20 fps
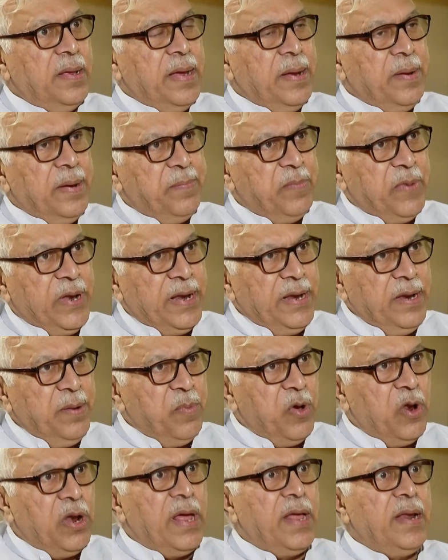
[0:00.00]
many
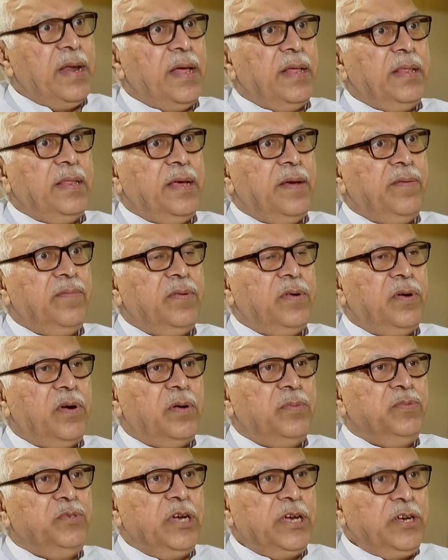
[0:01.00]
Maulanas have
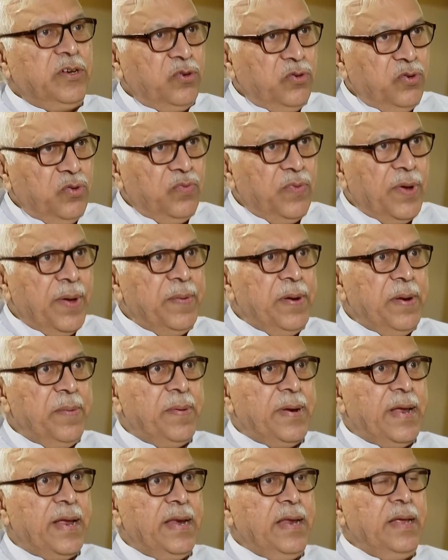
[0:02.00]
objected to family
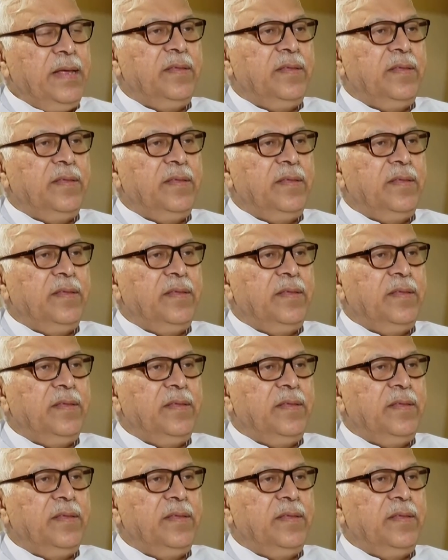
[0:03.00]
planning,